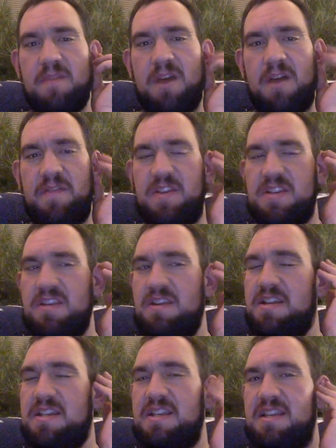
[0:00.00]
Obviously, you
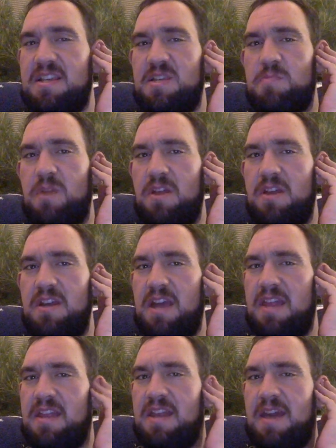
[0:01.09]
can see the swelling
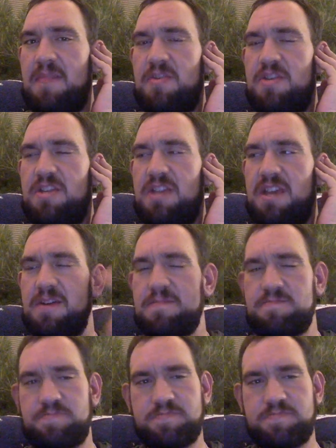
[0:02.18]
and the damage to the ear.